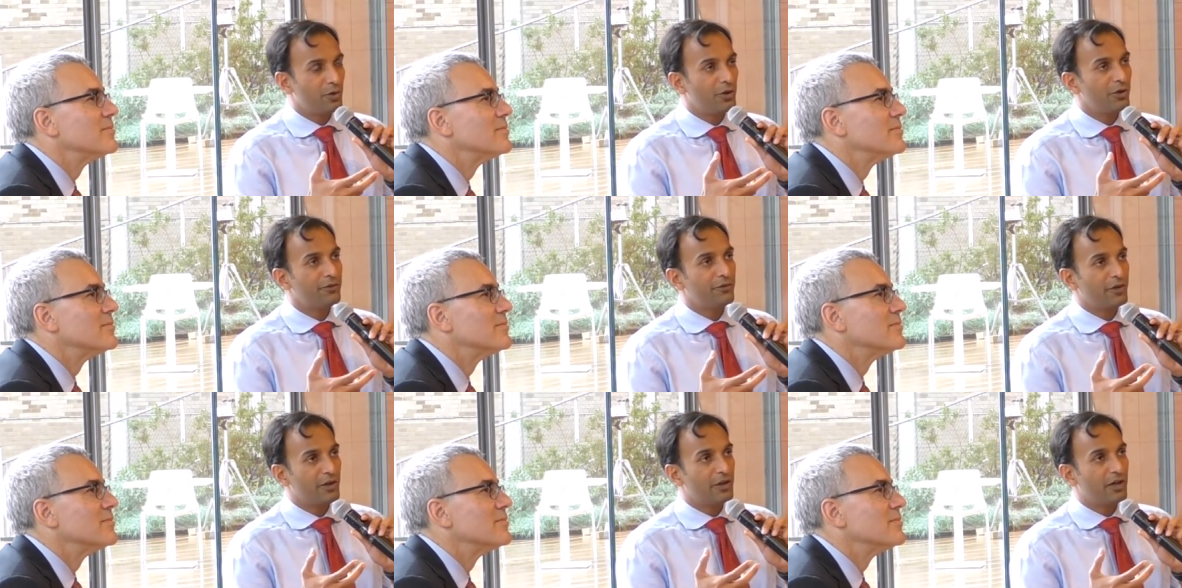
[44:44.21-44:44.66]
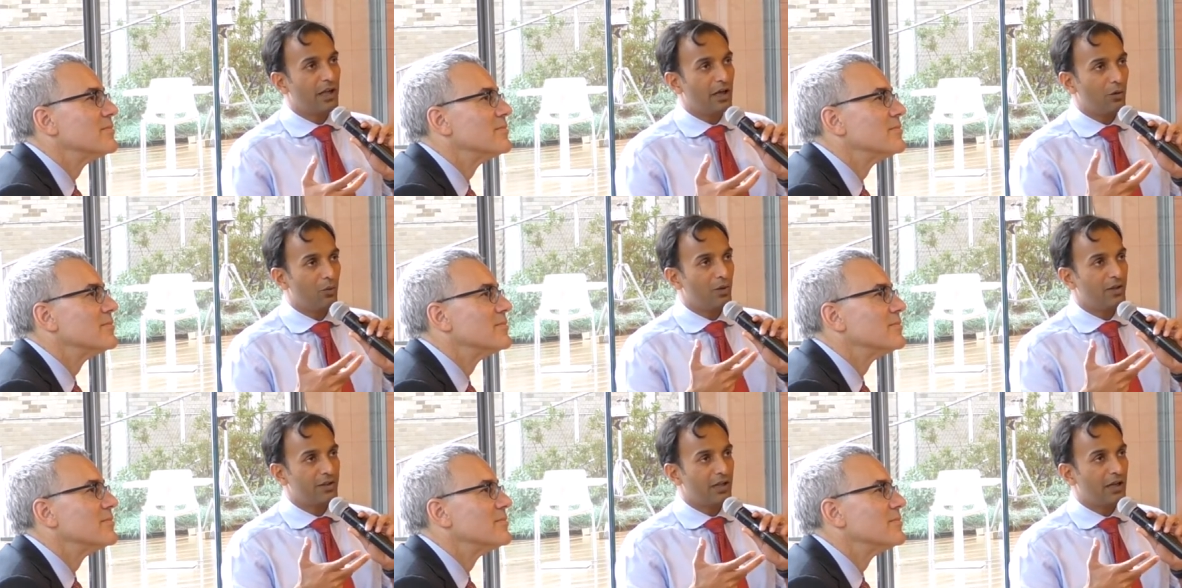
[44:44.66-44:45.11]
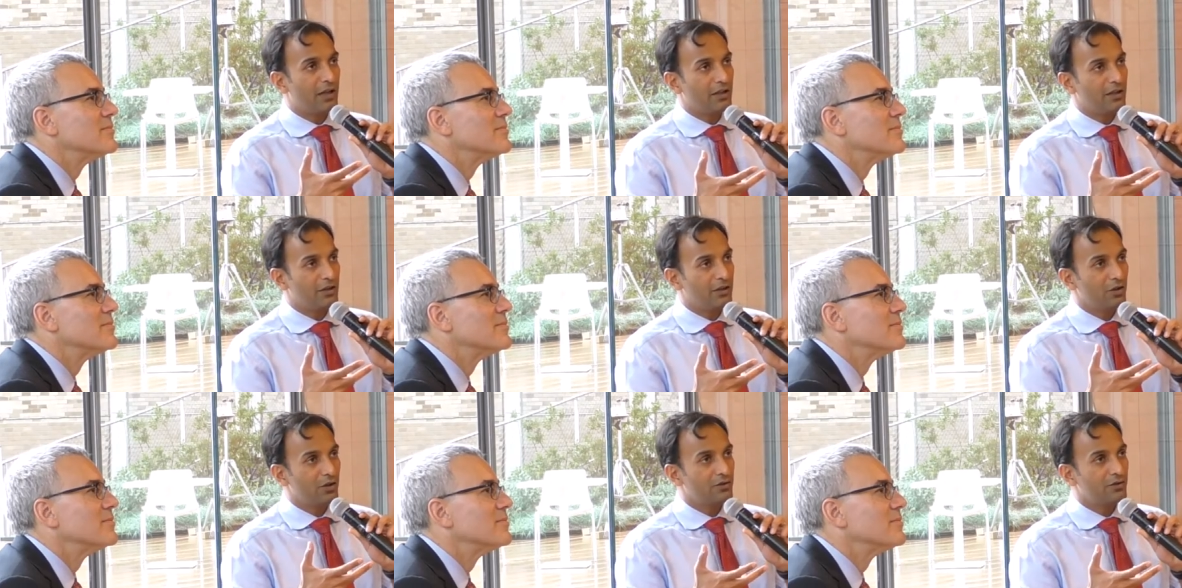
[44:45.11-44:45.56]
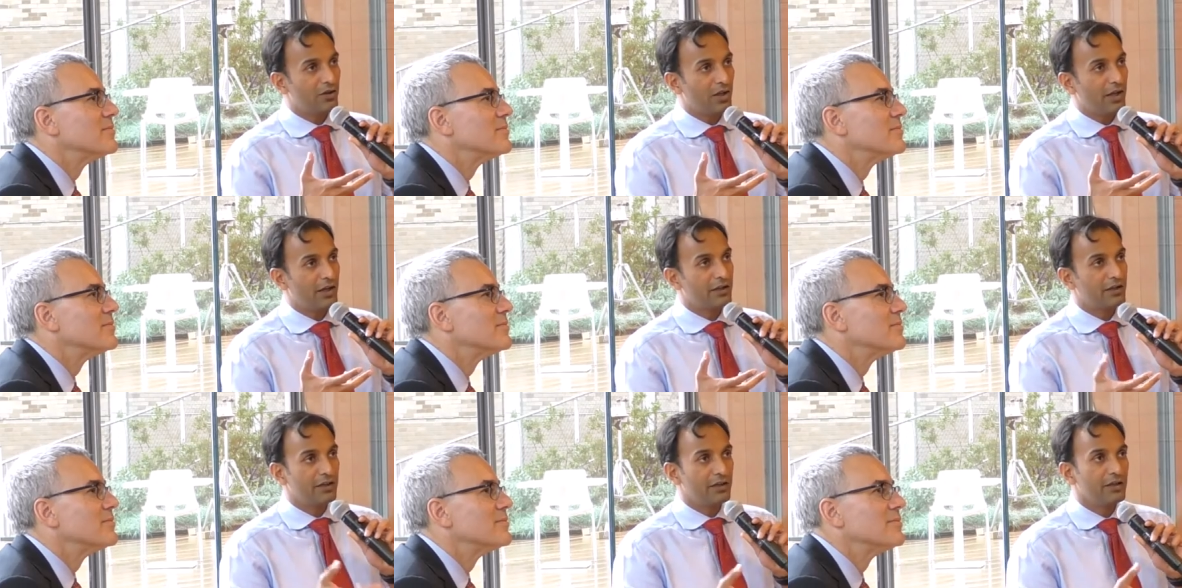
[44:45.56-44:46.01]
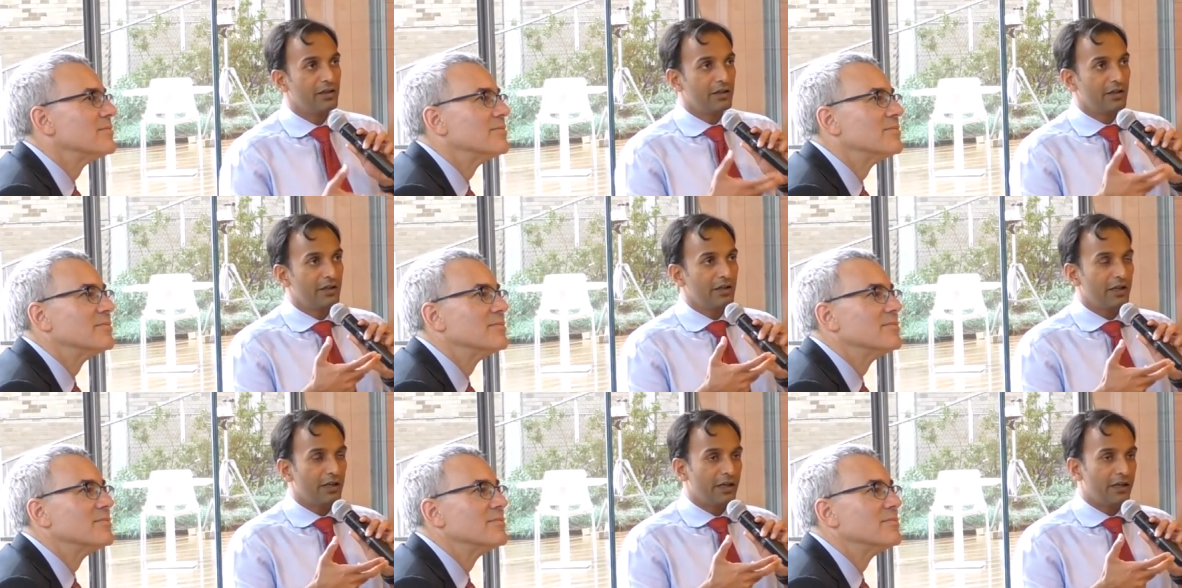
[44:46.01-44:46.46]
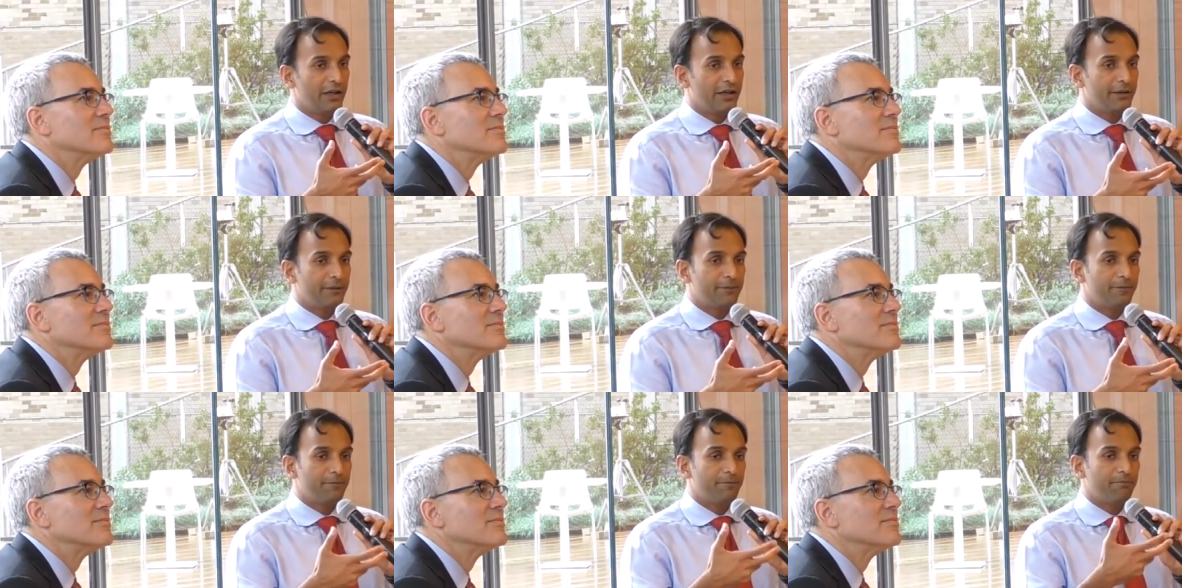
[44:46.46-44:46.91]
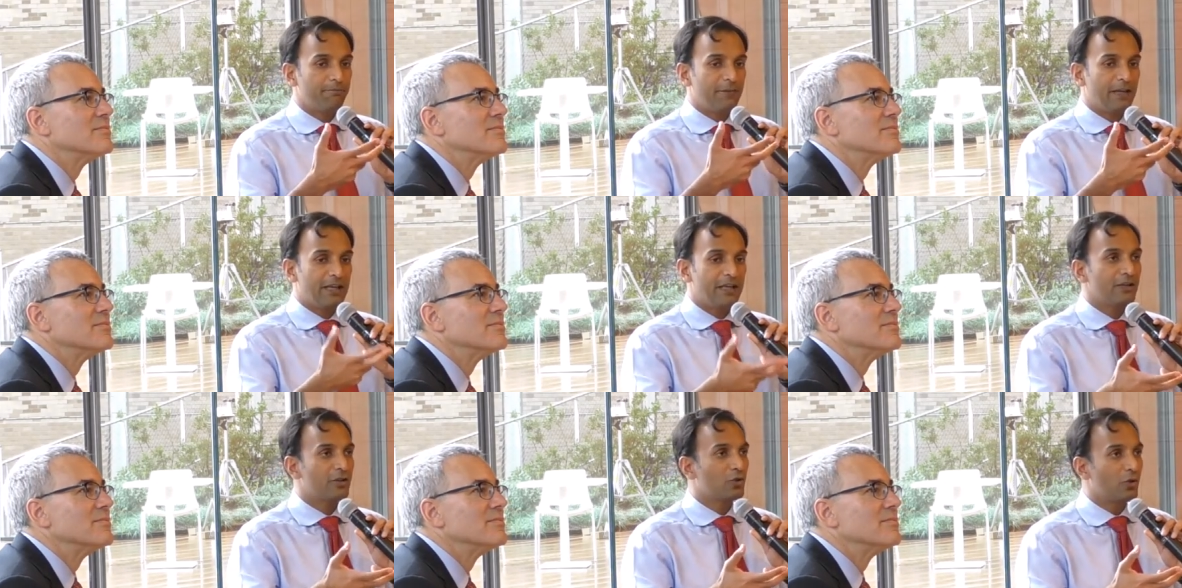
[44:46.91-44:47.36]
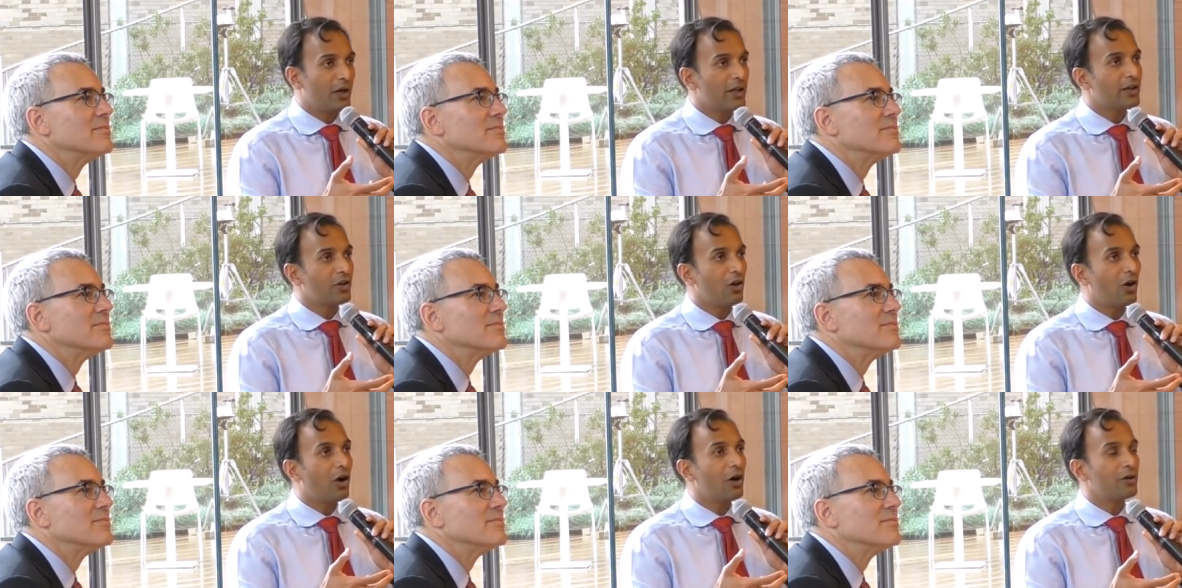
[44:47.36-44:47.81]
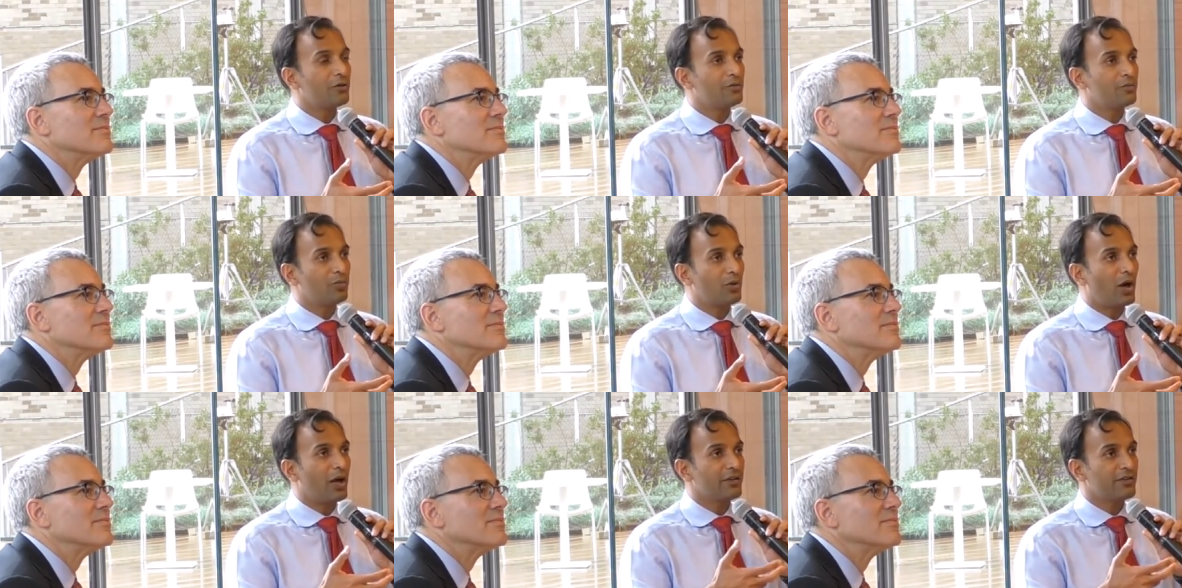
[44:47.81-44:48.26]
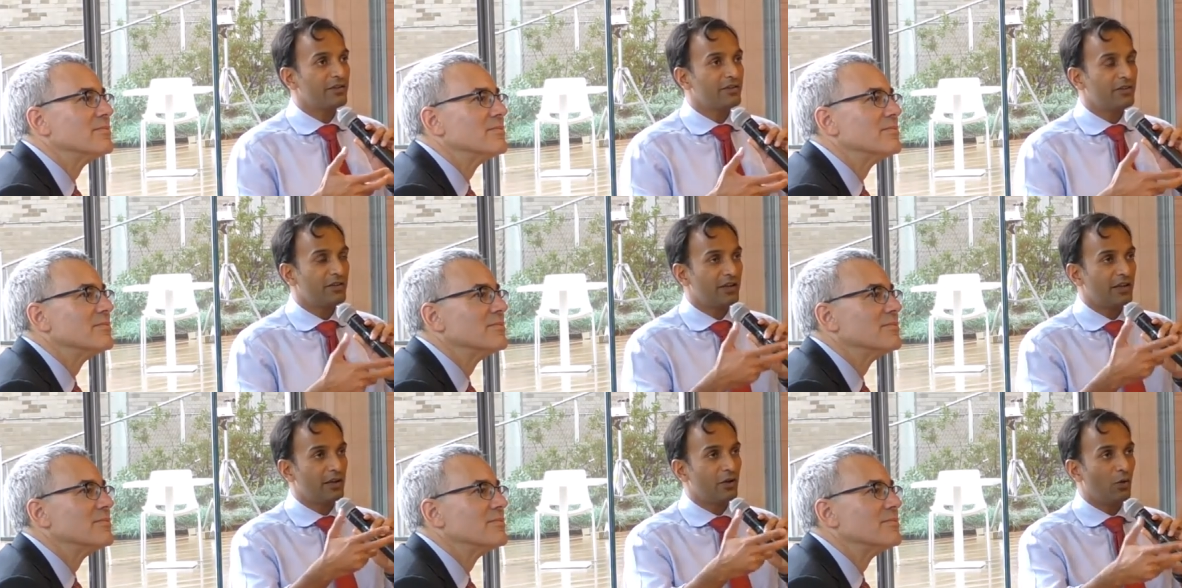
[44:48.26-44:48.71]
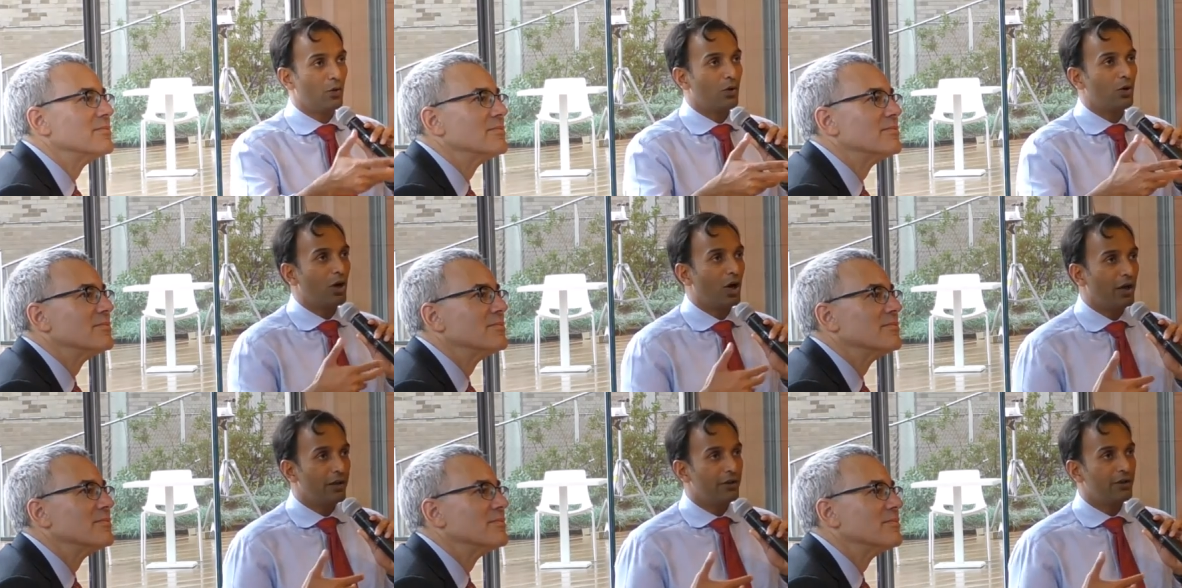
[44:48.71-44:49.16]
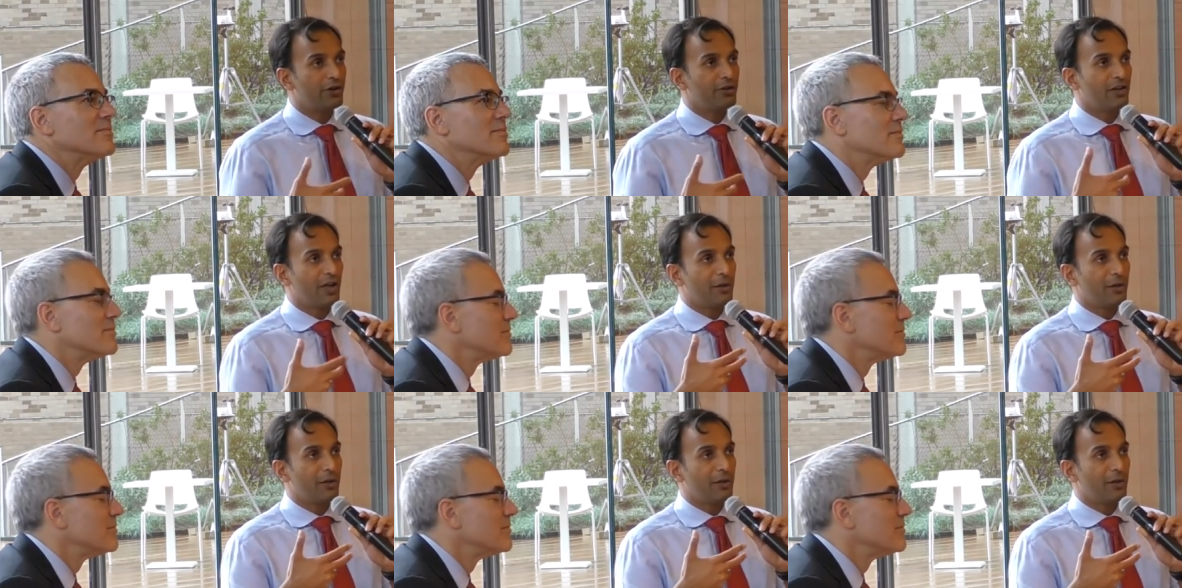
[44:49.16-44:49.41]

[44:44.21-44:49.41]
Speaker 1: really figured out what that looks like uh, in credit card processing or other